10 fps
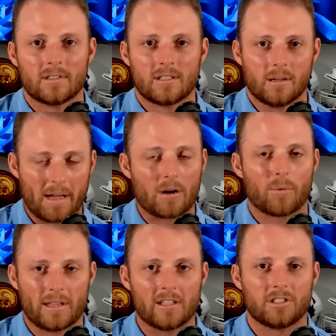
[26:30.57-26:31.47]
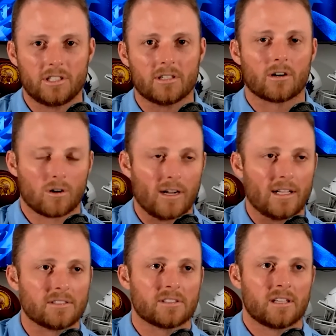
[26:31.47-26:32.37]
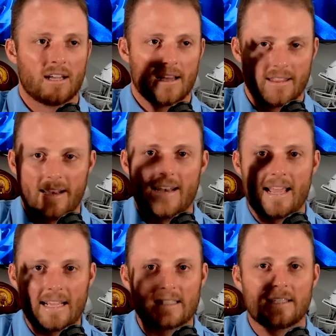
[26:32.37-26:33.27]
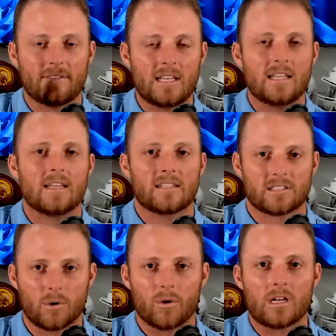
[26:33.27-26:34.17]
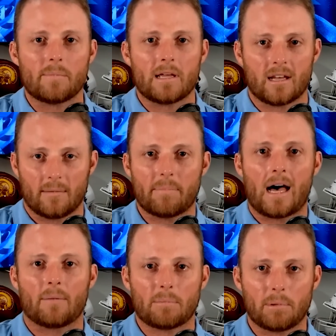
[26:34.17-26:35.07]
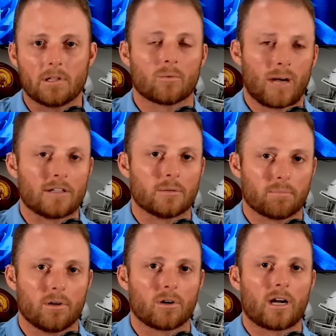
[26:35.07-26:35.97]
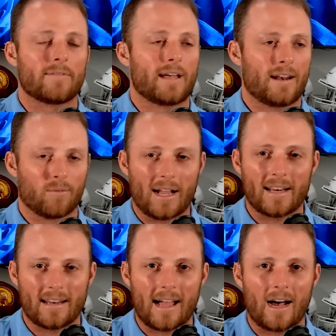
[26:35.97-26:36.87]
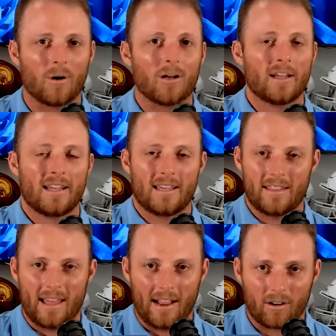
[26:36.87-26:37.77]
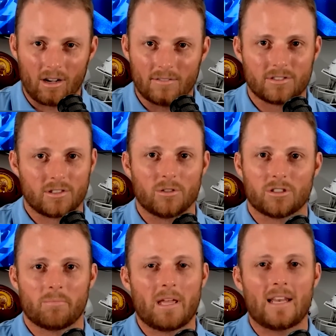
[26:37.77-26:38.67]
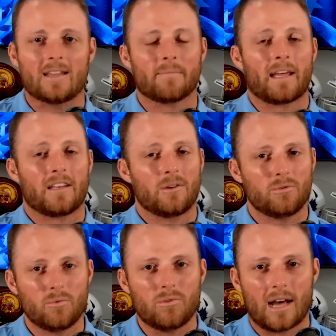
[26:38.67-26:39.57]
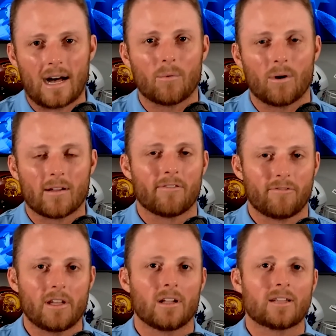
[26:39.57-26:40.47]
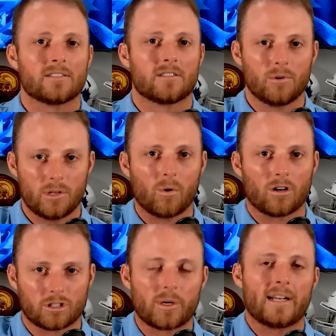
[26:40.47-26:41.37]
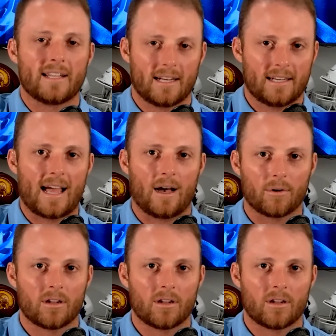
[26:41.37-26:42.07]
You better win this year, or else the negativity is going to become palpable around your program. And right now, in the era of social media, man, you do not want to feel as though you are trending down.